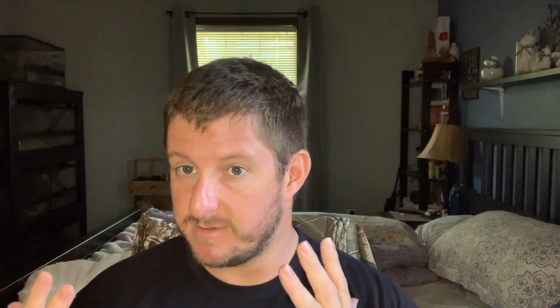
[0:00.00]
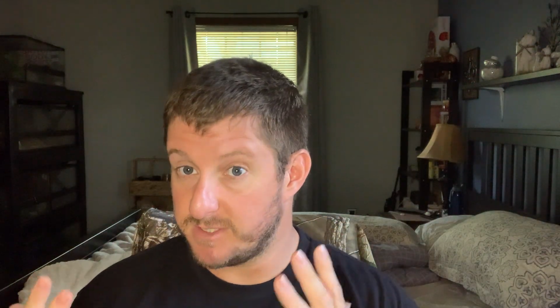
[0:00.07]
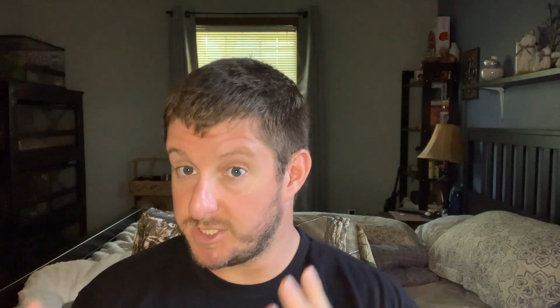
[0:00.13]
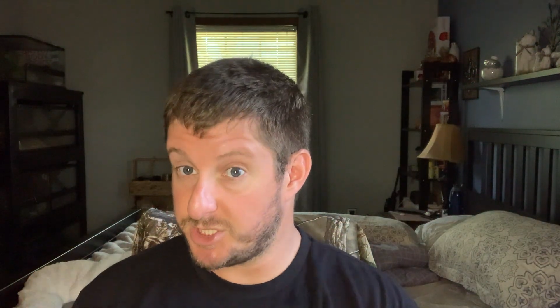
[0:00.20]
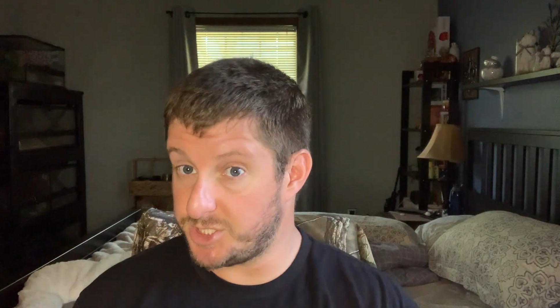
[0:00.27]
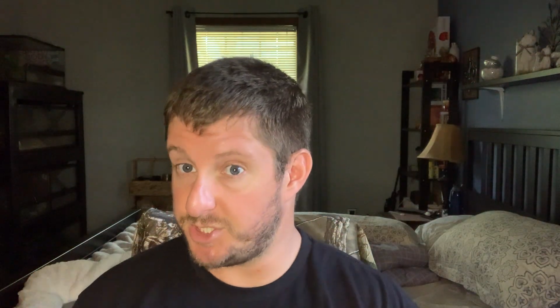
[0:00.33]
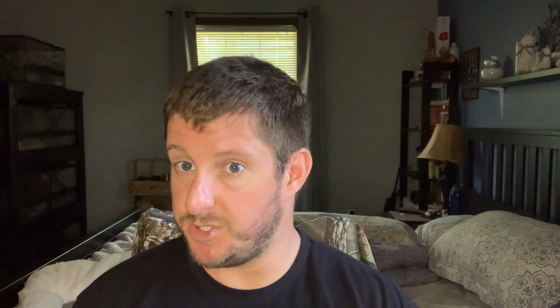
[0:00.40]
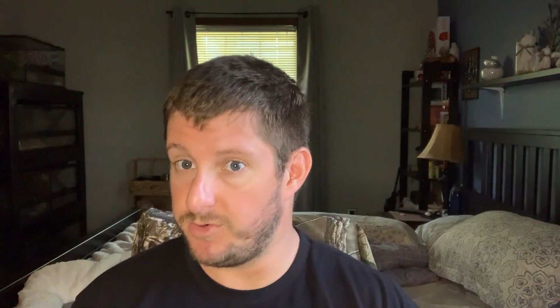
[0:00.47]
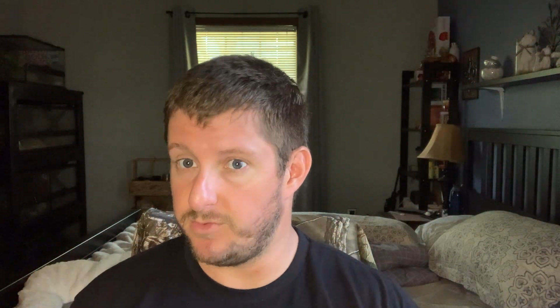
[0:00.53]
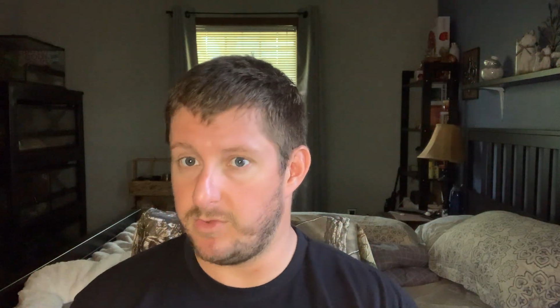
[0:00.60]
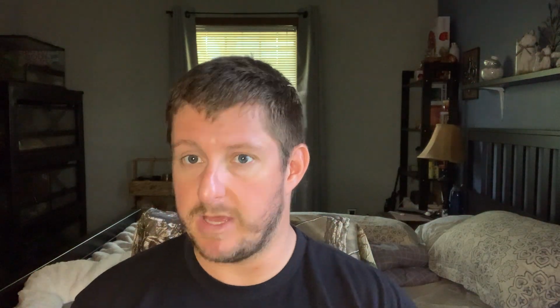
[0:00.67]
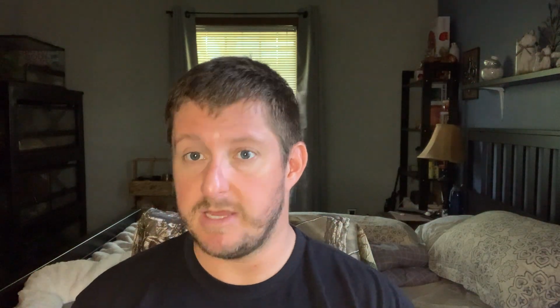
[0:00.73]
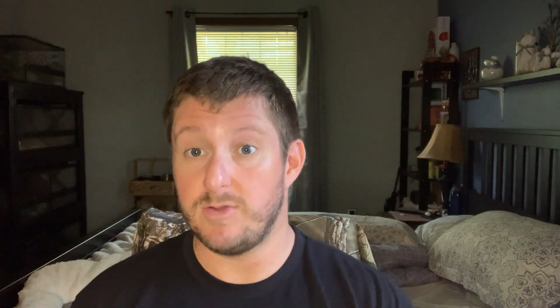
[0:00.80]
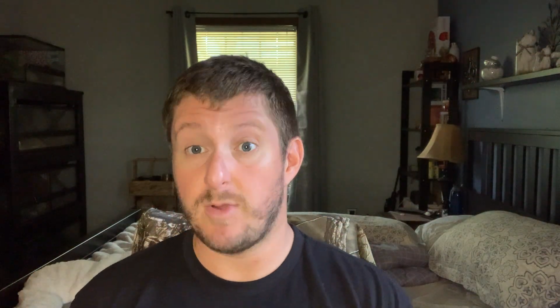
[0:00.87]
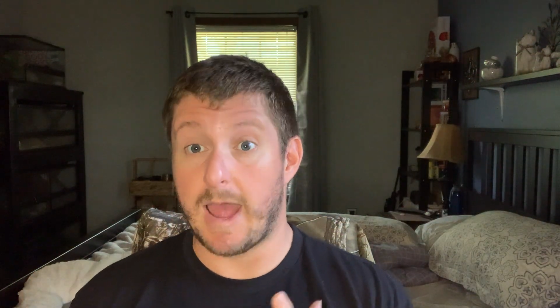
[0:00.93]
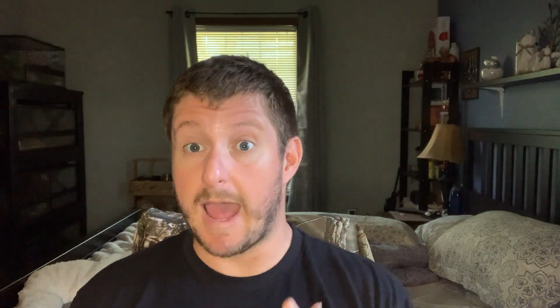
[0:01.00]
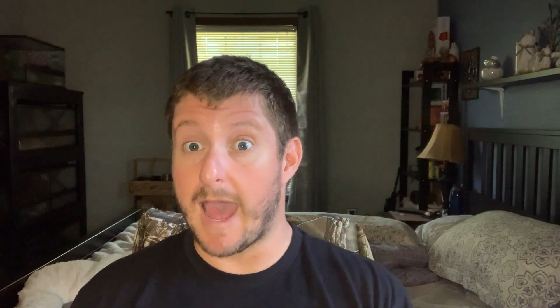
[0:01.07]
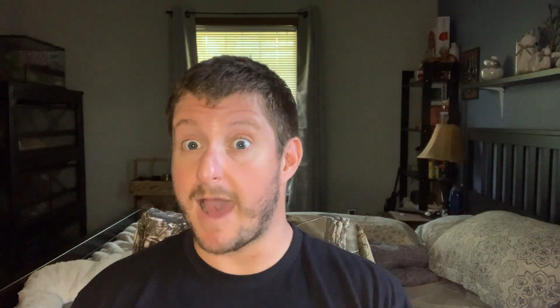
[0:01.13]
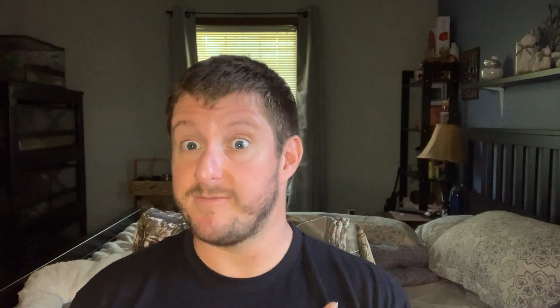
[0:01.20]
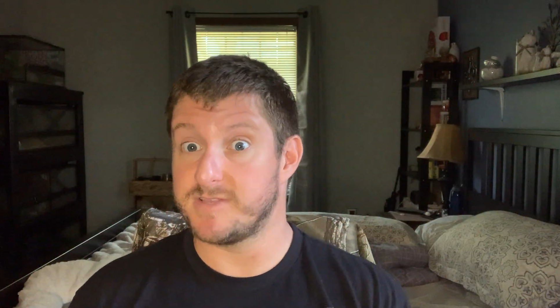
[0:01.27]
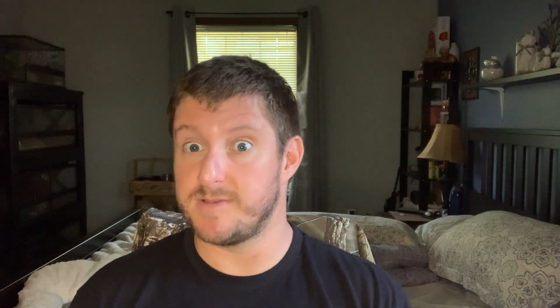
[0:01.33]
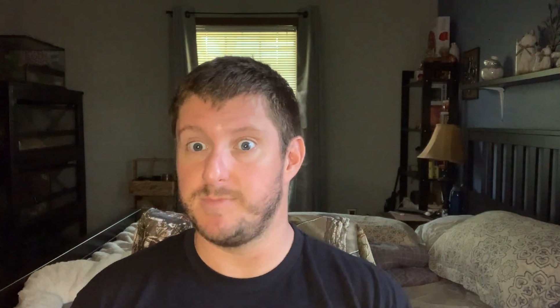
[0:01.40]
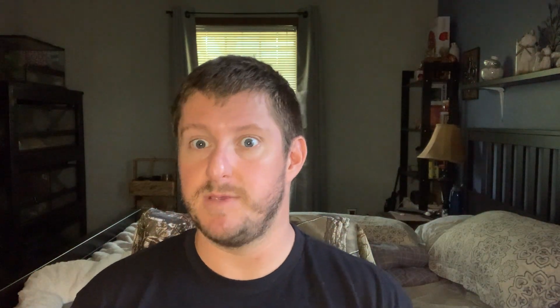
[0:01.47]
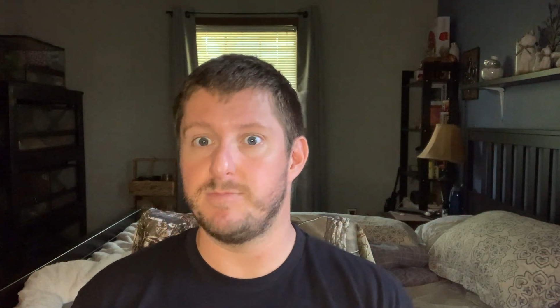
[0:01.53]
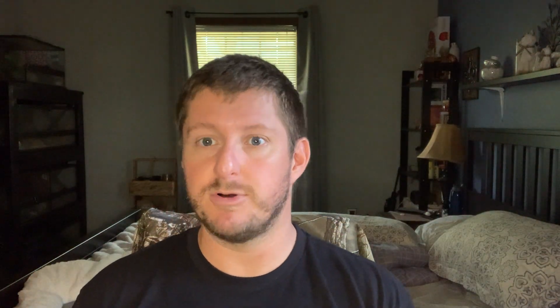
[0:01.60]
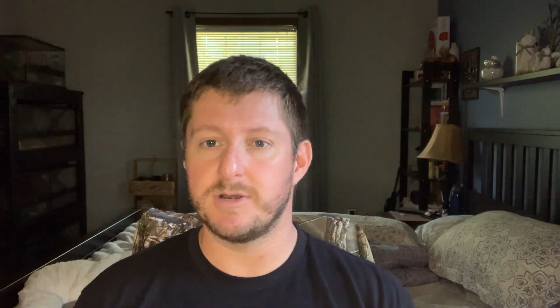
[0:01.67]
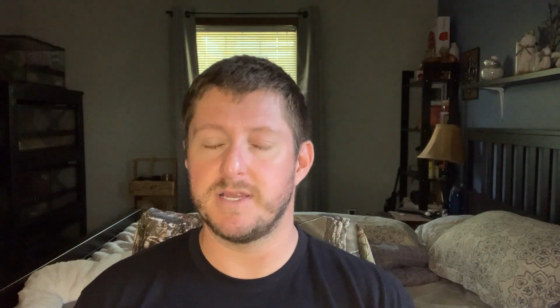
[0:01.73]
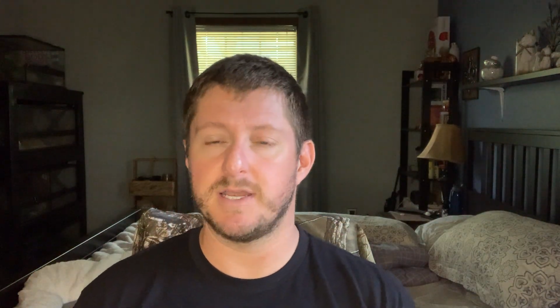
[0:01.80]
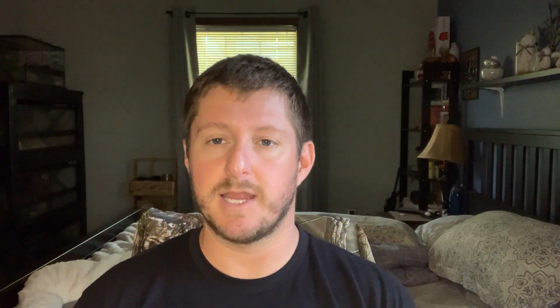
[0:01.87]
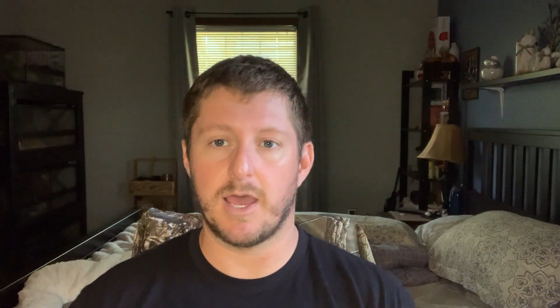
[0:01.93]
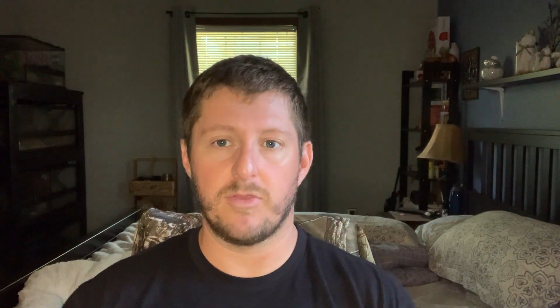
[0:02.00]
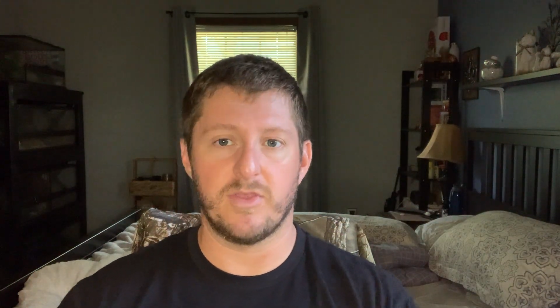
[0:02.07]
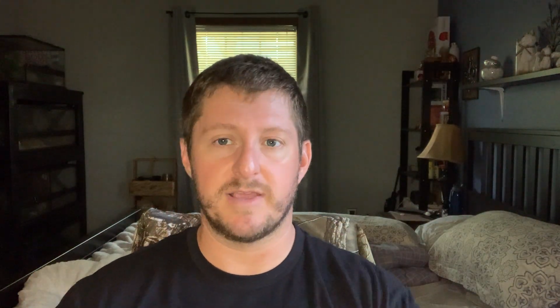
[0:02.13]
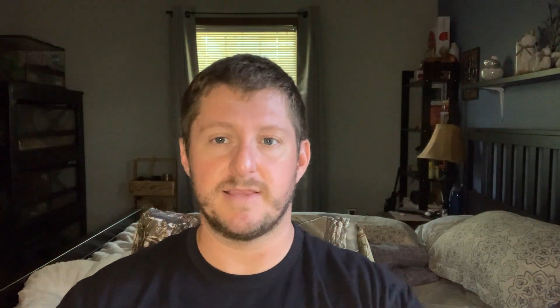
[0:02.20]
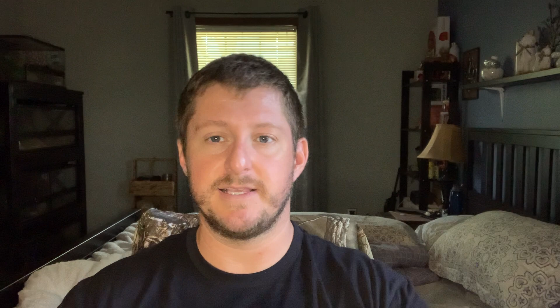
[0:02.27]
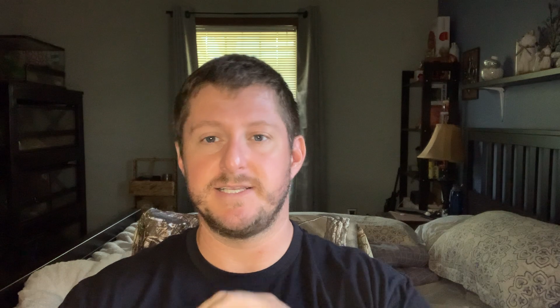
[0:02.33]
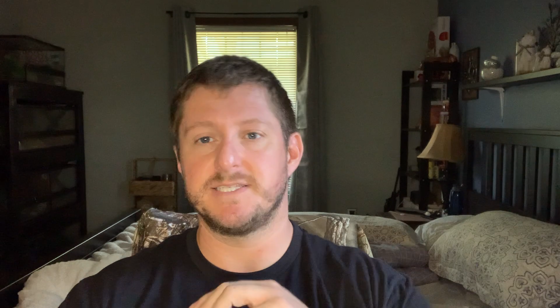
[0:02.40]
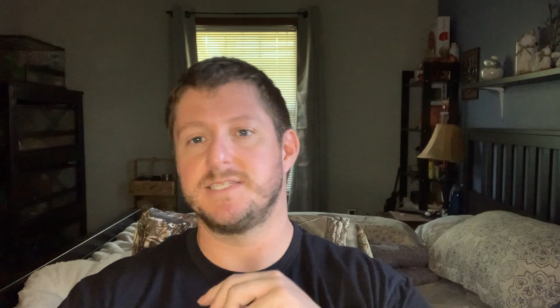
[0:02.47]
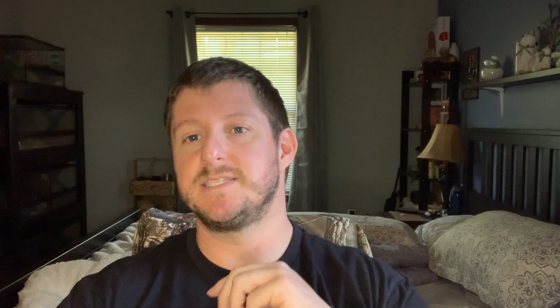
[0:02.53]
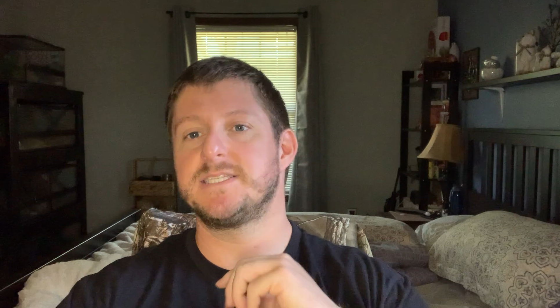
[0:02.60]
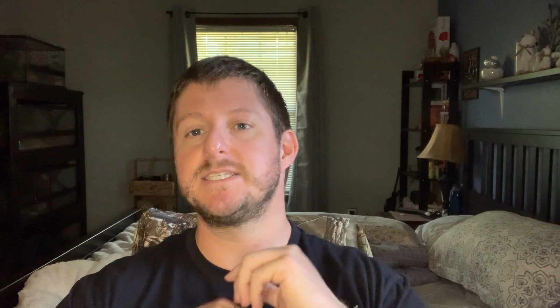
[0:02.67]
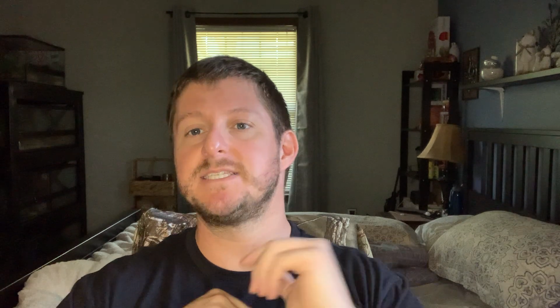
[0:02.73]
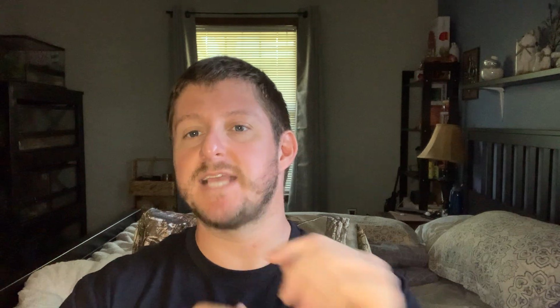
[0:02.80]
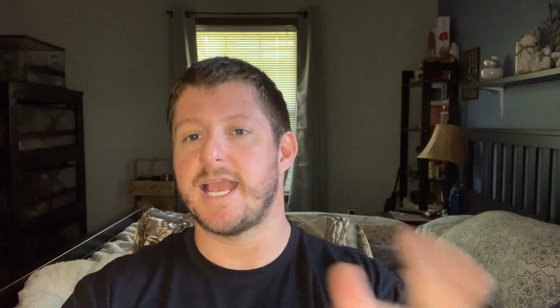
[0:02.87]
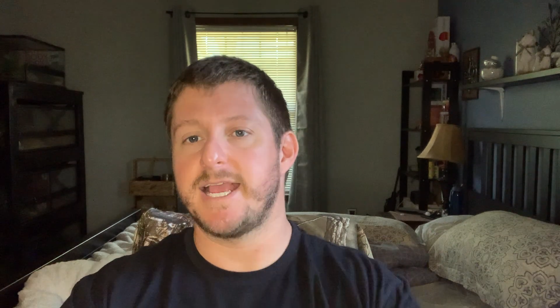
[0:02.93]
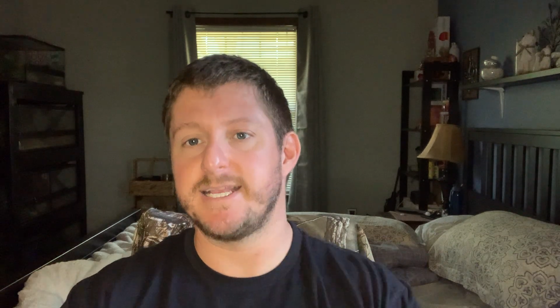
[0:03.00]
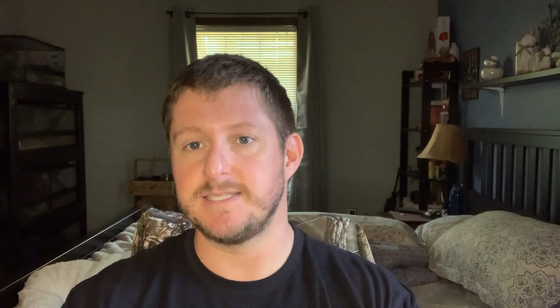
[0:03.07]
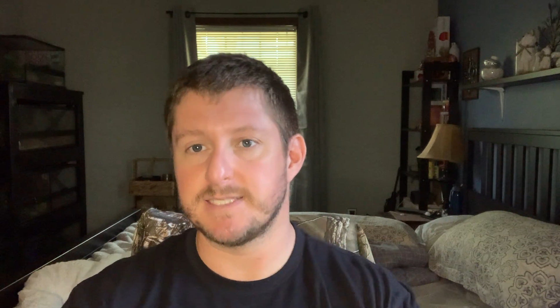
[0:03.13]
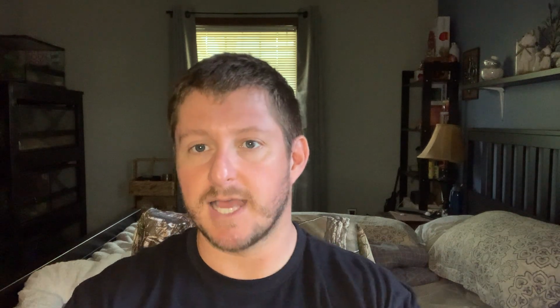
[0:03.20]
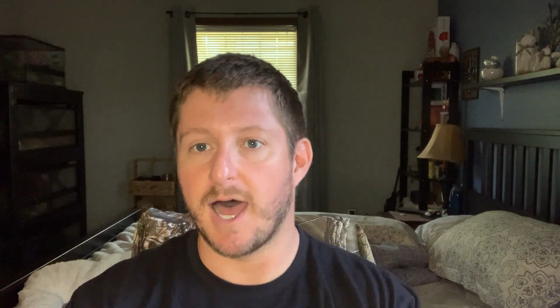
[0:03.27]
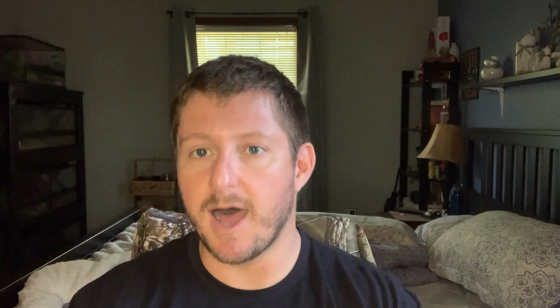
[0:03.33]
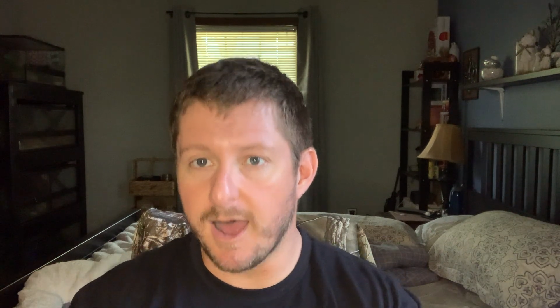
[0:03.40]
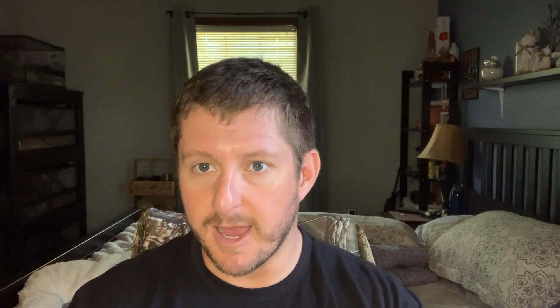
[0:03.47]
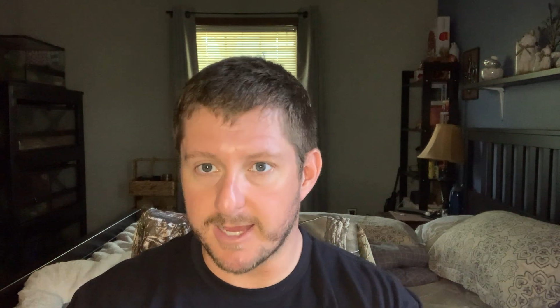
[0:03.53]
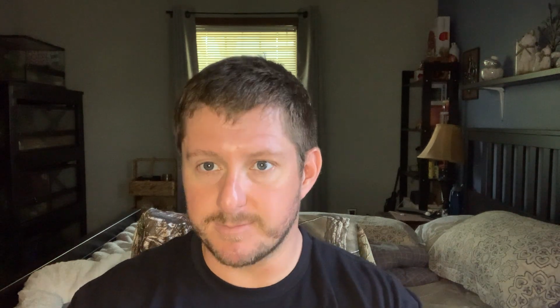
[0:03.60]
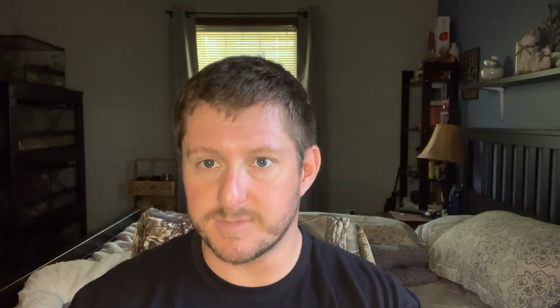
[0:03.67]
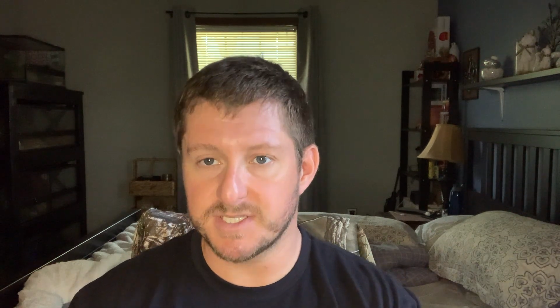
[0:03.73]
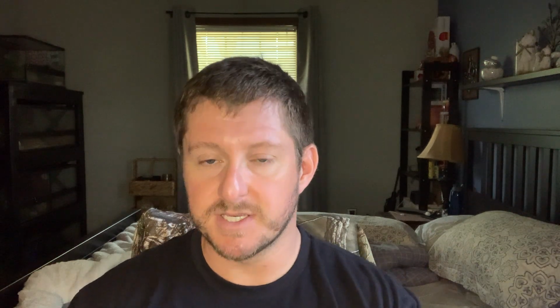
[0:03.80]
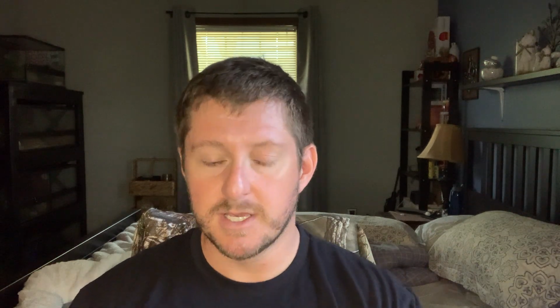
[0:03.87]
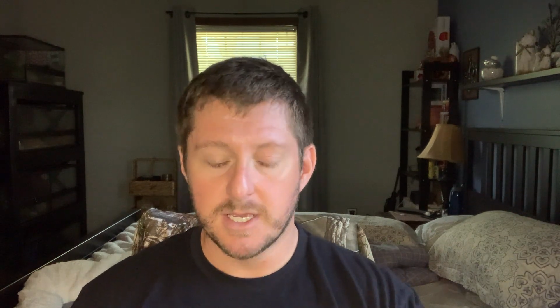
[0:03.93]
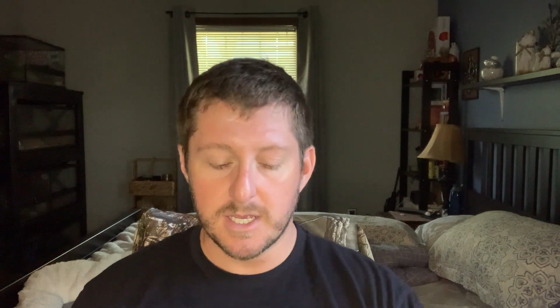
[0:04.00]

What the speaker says: shoe that you have to be putting down like these insane times.